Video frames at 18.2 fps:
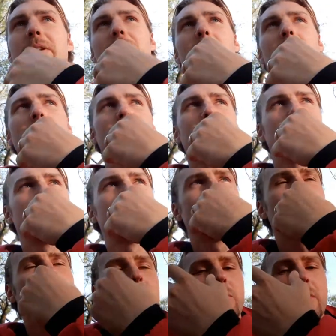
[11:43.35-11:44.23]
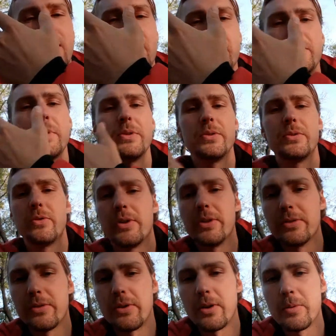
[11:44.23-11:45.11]
you know, when I'm used to
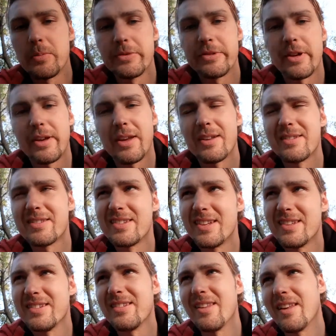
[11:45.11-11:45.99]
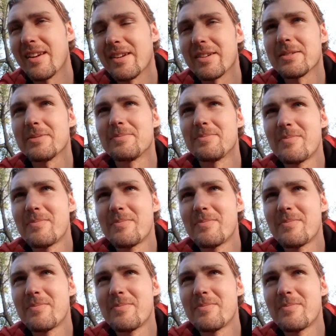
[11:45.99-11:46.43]
these herbs, I can sense like,